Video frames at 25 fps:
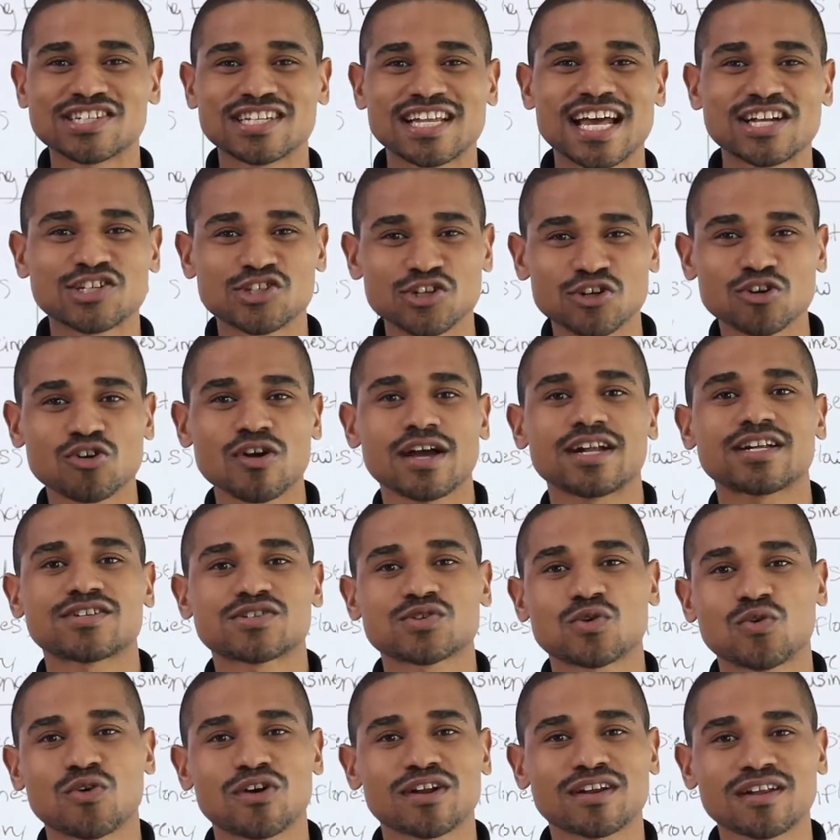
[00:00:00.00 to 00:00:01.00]
and that's your credit
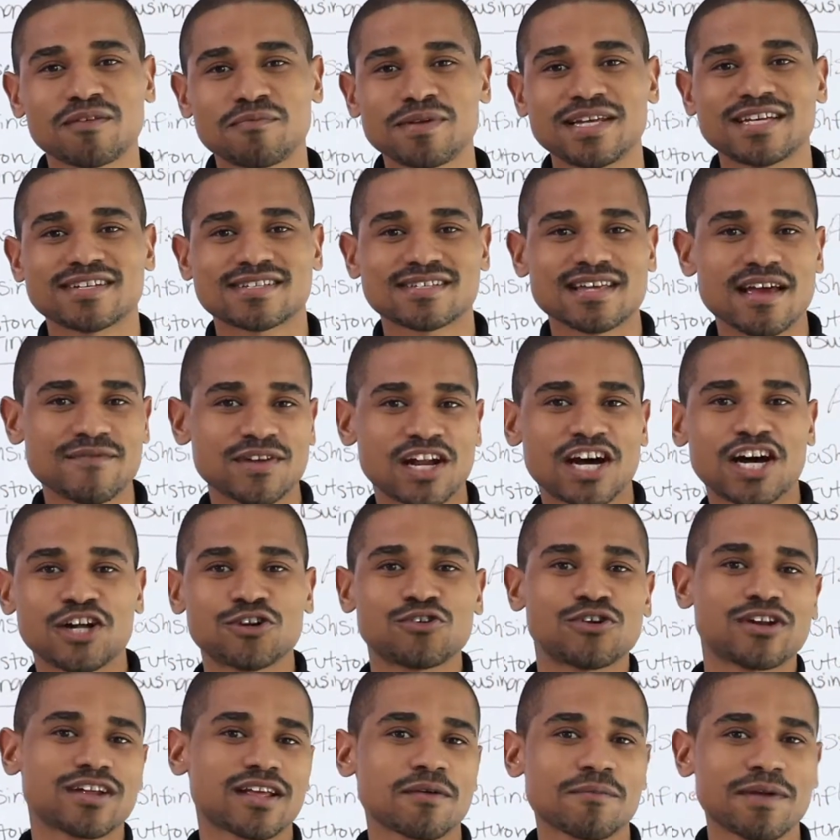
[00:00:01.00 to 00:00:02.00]
score. It could be a
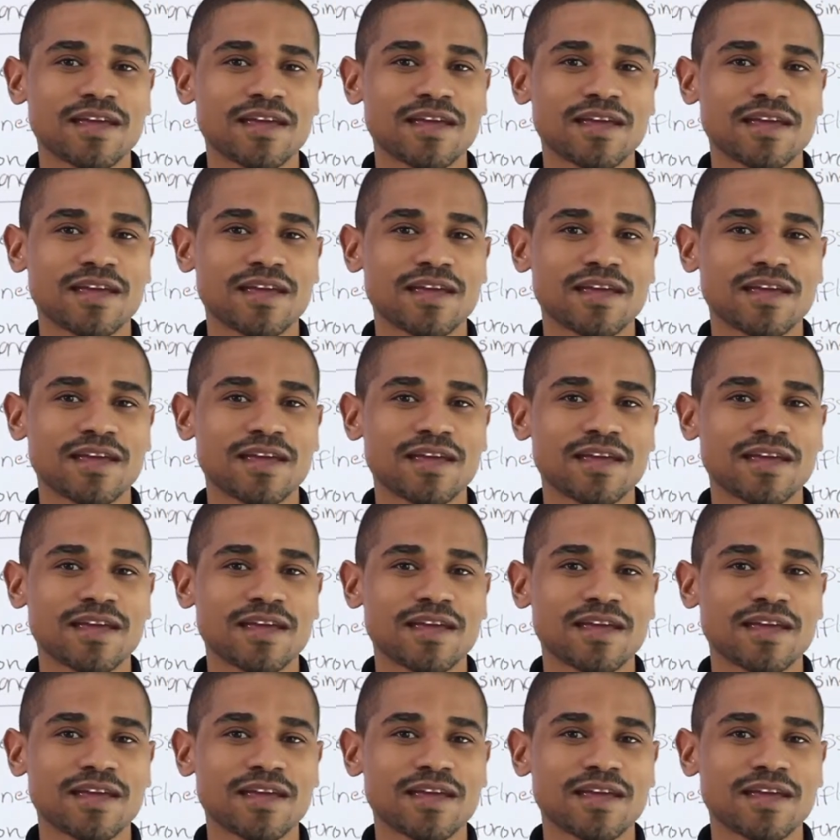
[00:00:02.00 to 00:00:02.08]
700, it could